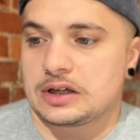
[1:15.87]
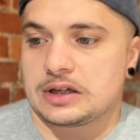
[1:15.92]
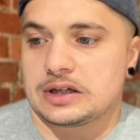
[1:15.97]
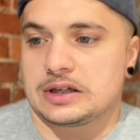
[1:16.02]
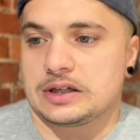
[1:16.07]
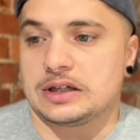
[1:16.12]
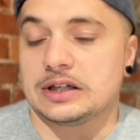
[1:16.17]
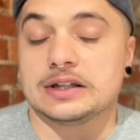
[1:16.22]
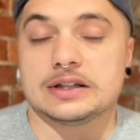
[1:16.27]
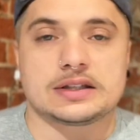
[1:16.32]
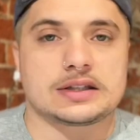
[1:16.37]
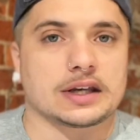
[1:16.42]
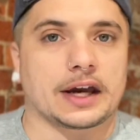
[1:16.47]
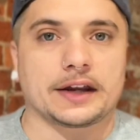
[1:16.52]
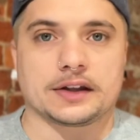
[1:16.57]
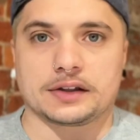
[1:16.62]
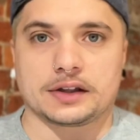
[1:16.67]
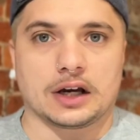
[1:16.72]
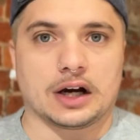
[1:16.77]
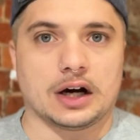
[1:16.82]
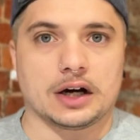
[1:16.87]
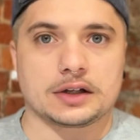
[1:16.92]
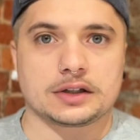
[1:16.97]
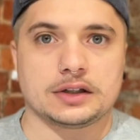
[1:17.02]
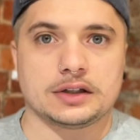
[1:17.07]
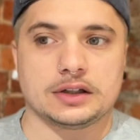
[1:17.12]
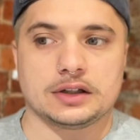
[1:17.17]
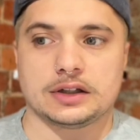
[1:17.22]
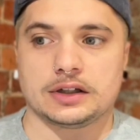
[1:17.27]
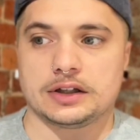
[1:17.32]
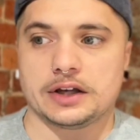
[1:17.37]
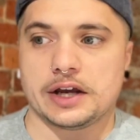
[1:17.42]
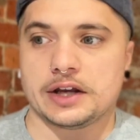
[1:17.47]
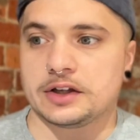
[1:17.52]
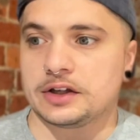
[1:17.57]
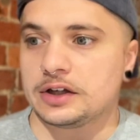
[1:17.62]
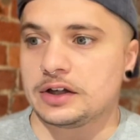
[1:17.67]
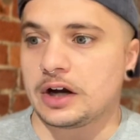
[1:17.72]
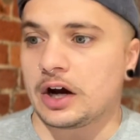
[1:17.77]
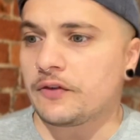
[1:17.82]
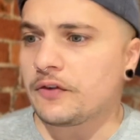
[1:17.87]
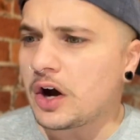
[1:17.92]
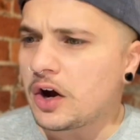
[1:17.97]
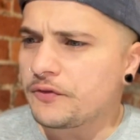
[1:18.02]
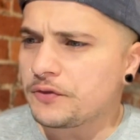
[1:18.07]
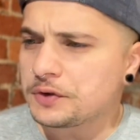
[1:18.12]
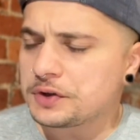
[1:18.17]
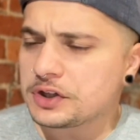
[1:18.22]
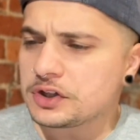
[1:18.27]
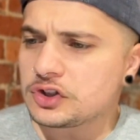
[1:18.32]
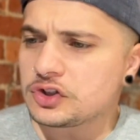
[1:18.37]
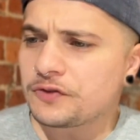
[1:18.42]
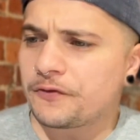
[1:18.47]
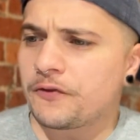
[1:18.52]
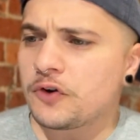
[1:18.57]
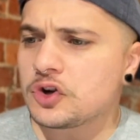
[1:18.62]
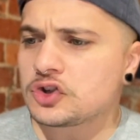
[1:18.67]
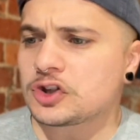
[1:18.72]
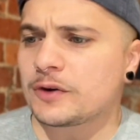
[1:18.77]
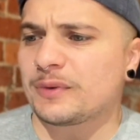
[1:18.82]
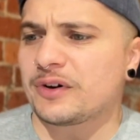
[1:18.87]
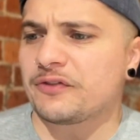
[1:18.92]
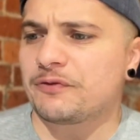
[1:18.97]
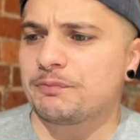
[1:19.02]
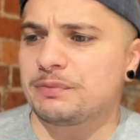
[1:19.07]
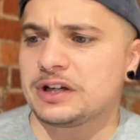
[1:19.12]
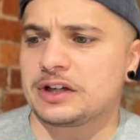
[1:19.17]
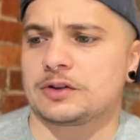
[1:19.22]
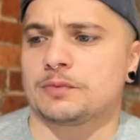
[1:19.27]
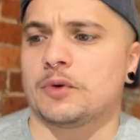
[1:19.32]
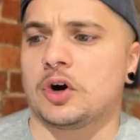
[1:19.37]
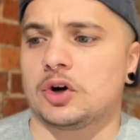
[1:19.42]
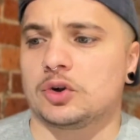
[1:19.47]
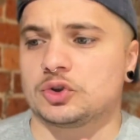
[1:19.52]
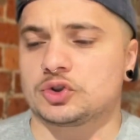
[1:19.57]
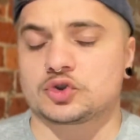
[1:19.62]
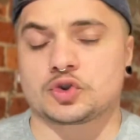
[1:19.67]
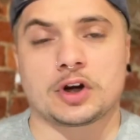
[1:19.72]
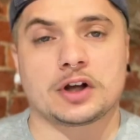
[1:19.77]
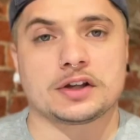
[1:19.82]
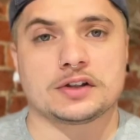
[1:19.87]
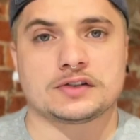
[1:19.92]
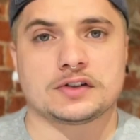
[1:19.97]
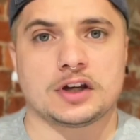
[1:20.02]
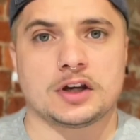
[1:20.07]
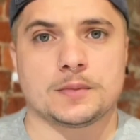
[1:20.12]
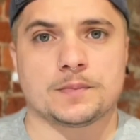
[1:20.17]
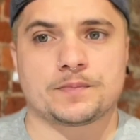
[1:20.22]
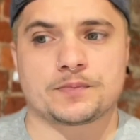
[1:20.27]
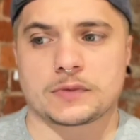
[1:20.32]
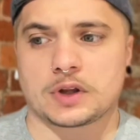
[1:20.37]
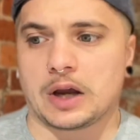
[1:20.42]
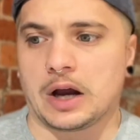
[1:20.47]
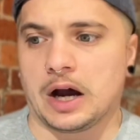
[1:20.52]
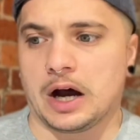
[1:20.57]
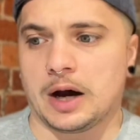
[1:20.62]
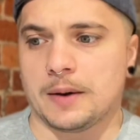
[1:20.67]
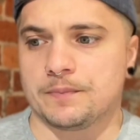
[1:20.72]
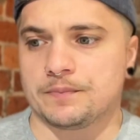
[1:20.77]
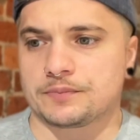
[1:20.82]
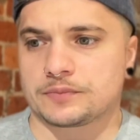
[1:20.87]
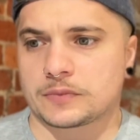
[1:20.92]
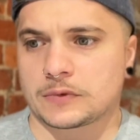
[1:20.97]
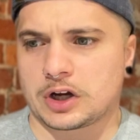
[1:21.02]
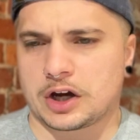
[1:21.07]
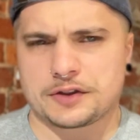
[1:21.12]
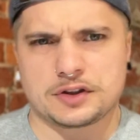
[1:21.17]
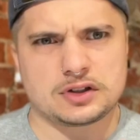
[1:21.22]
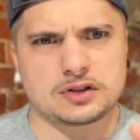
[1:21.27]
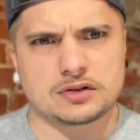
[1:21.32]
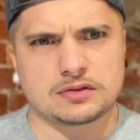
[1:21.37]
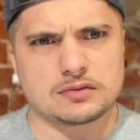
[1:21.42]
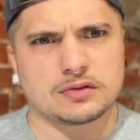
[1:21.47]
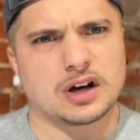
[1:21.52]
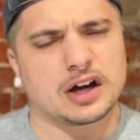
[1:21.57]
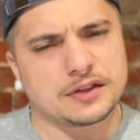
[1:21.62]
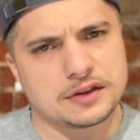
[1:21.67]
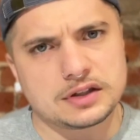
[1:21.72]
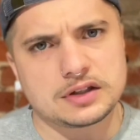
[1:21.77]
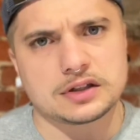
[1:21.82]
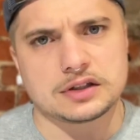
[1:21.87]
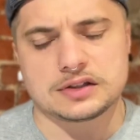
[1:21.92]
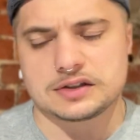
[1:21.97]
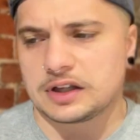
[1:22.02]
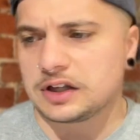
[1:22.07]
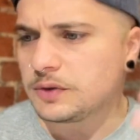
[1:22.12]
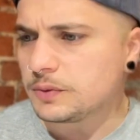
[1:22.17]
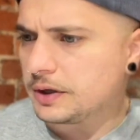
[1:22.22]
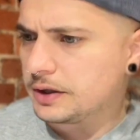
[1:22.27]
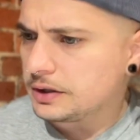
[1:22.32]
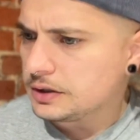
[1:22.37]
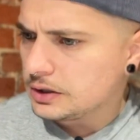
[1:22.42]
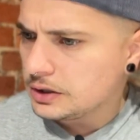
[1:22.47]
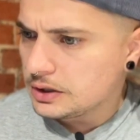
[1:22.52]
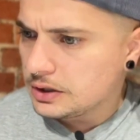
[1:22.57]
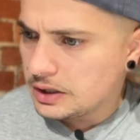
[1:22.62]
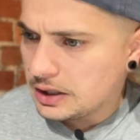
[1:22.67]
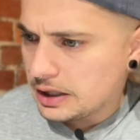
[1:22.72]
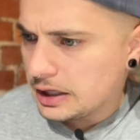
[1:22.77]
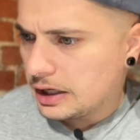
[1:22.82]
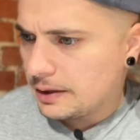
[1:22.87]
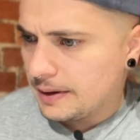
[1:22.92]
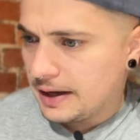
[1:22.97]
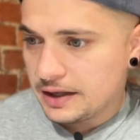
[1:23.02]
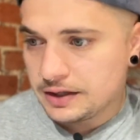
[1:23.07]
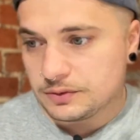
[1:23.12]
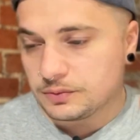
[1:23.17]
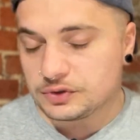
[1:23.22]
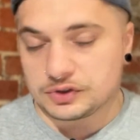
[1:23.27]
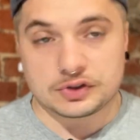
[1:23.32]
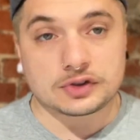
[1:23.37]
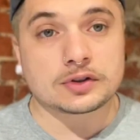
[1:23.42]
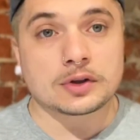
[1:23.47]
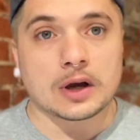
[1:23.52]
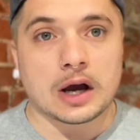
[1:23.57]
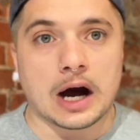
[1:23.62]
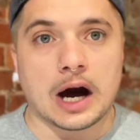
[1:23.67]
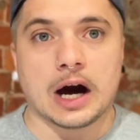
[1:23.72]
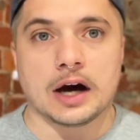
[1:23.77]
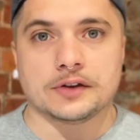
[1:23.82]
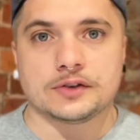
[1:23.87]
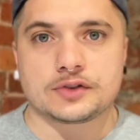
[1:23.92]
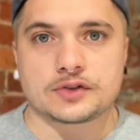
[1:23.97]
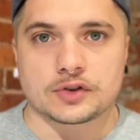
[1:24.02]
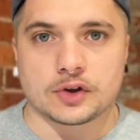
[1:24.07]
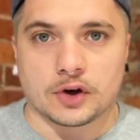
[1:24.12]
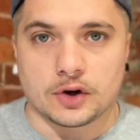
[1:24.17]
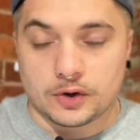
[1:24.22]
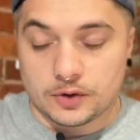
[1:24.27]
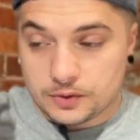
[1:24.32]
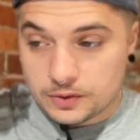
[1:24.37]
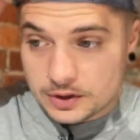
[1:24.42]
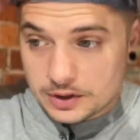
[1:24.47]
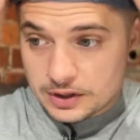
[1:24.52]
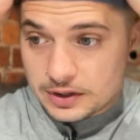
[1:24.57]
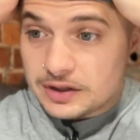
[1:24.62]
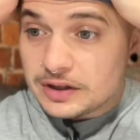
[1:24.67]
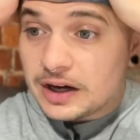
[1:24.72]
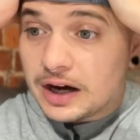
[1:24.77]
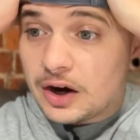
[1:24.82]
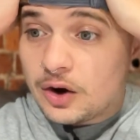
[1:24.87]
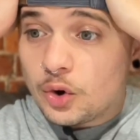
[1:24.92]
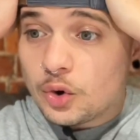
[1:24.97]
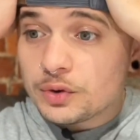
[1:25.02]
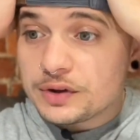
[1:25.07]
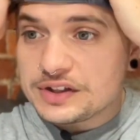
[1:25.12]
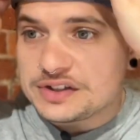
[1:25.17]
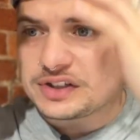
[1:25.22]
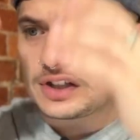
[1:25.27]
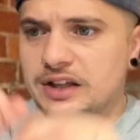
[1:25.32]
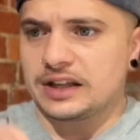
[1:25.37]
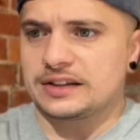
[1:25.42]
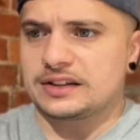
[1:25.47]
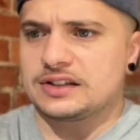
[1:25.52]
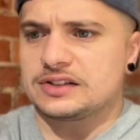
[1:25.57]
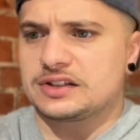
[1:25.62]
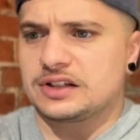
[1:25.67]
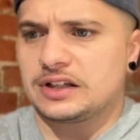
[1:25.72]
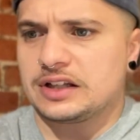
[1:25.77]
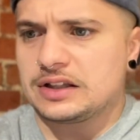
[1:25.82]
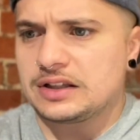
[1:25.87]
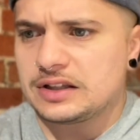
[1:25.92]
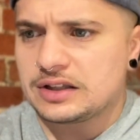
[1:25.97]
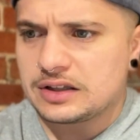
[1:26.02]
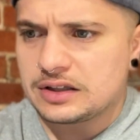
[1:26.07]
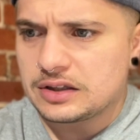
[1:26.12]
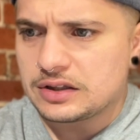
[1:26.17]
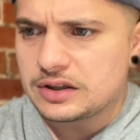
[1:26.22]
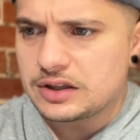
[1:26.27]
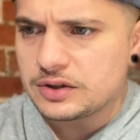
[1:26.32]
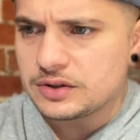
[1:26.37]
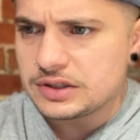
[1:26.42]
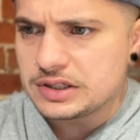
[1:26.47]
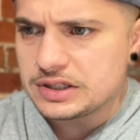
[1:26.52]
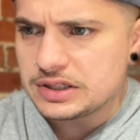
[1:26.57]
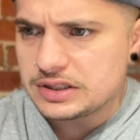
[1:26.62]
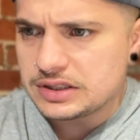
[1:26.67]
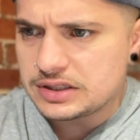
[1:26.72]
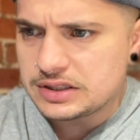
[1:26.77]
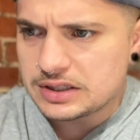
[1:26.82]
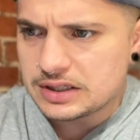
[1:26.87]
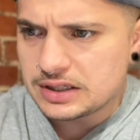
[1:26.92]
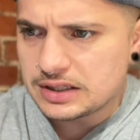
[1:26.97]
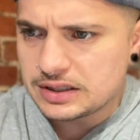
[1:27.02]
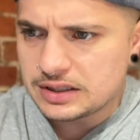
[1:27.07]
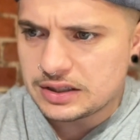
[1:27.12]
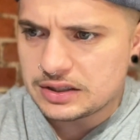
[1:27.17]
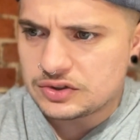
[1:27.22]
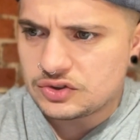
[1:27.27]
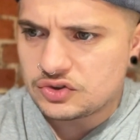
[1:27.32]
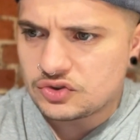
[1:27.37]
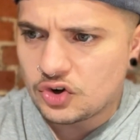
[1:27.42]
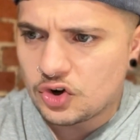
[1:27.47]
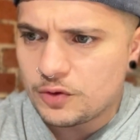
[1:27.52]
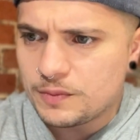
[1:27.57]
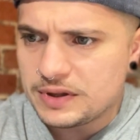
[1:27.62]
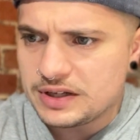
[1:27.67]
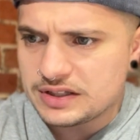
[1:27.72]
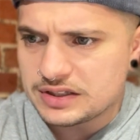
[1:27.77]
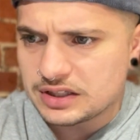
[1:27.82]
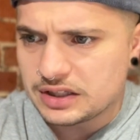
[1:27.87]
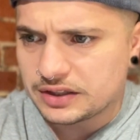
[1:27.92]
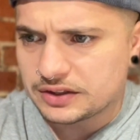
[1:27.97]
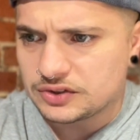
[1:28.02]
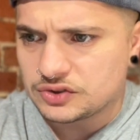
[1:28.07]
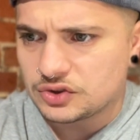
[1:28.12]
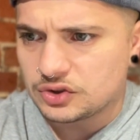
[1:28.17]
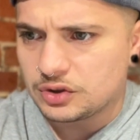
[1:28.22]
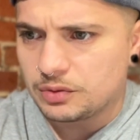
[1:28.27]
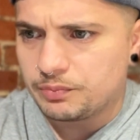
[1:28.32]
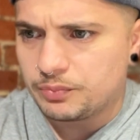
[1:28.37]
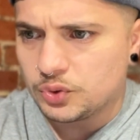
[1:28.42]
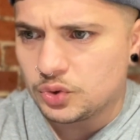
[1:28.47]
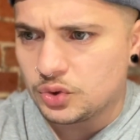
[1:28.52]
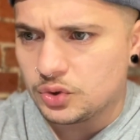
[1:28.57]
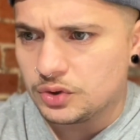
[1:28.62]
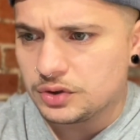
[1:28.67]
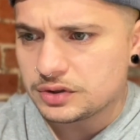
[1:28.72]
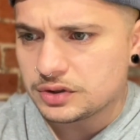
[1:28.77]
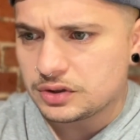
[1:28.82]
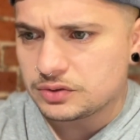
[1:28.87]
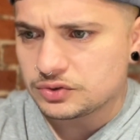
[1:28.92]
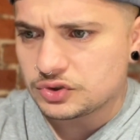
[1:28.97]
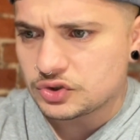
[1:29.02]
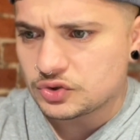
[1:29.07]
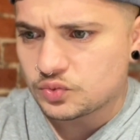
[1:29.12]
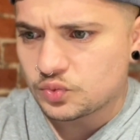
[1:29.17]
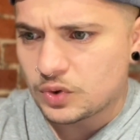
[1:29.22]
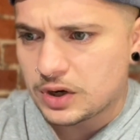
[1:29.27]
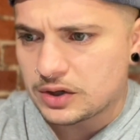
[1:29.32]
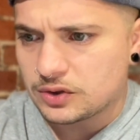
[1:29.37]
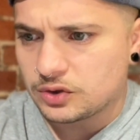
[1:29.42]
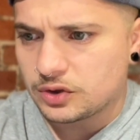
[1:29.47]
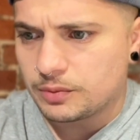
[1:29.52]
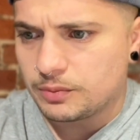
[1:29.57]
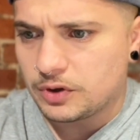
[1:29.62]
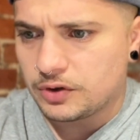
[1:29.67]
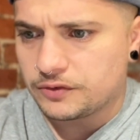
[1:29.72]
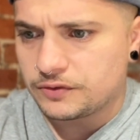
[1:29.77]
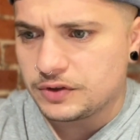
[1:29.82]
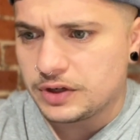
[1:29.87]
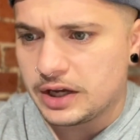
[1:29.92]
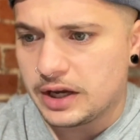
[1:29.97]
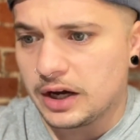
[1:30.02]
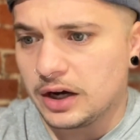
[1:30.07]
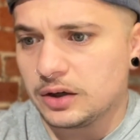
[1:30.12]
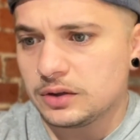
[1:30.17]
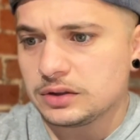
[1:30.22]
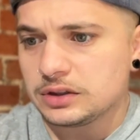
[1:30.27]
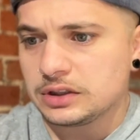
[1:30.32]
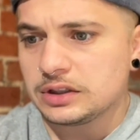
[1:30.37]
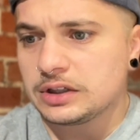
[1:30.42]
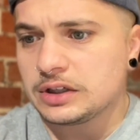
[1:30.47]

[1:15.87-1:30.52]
insanely hard. I think this is the first time I've picked my All-Australian team. I think it is anyway, and it was hard. So all these selectors, and there is so many selectors on the board. I'll just rattle them off now.